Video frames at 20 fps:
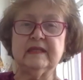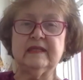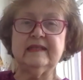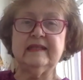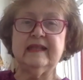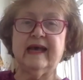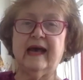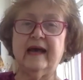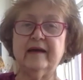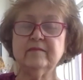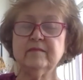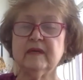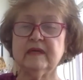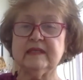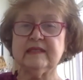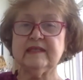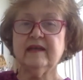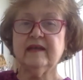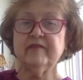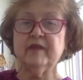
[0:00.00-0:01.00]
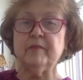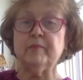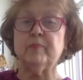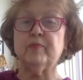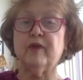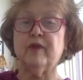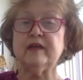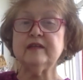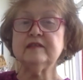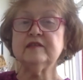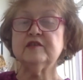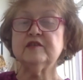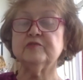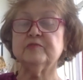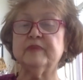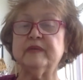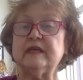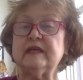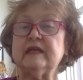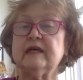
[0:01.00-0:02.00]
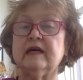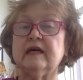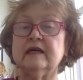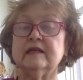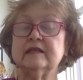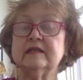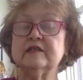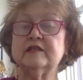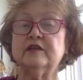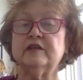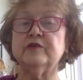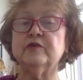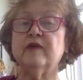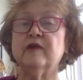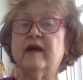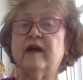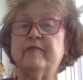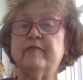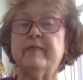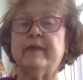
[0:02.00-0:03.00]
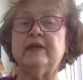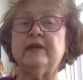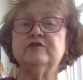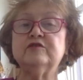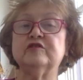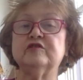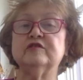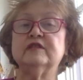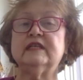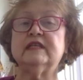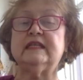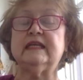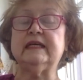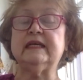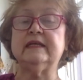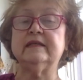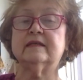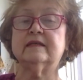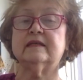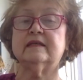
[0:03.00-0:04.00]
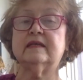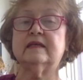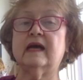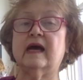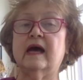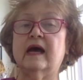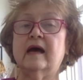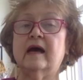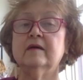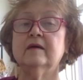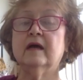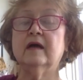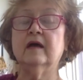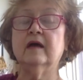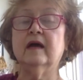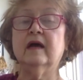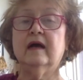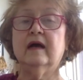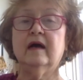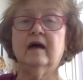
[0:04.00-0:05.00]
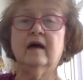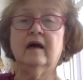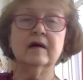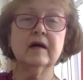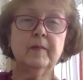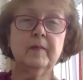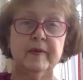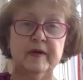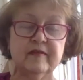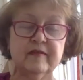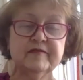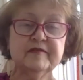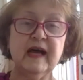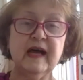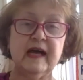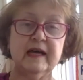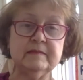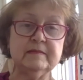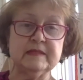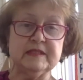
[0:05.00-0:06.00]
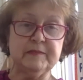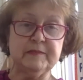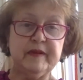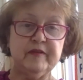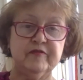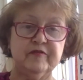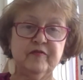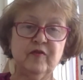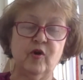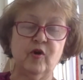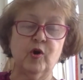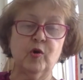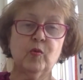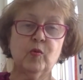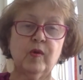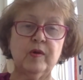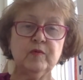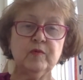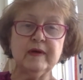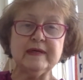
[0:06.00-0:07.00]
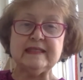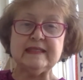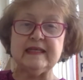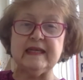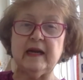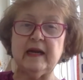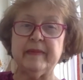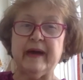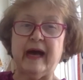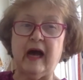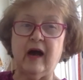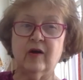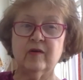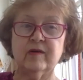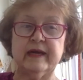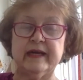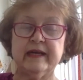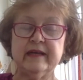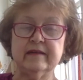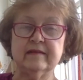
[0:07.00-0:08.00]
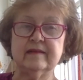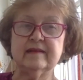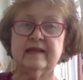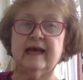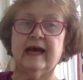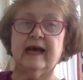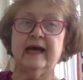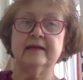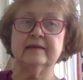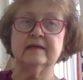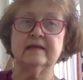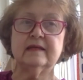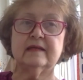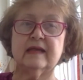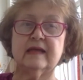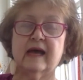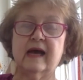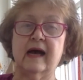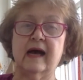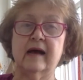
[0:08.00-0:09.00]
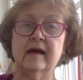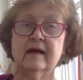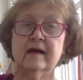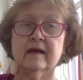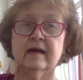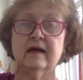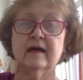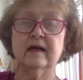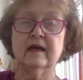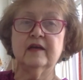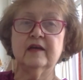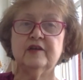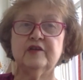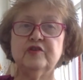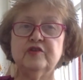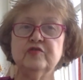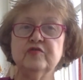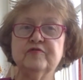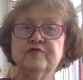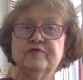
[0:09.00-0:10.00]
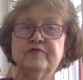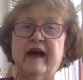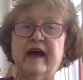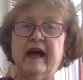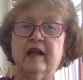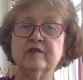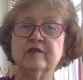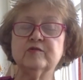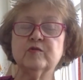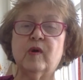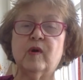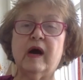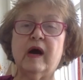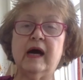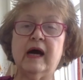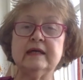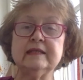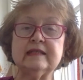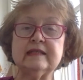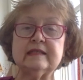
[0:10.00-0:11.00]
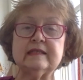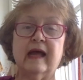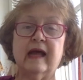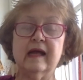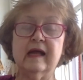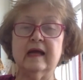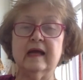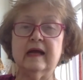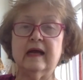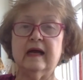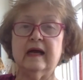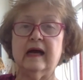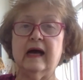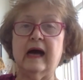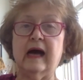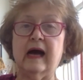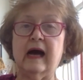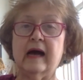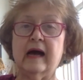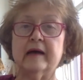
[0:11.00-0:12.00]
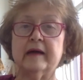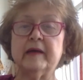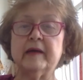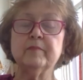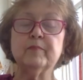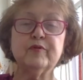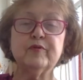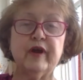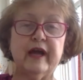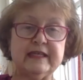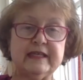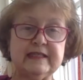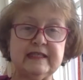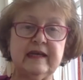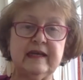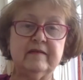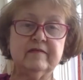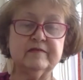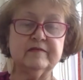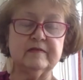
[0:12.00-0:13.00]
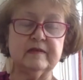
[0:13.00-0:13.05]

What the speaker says: that must have impressed you because you have mentioned it a couple of times before. What was it about it that you felt was impressive?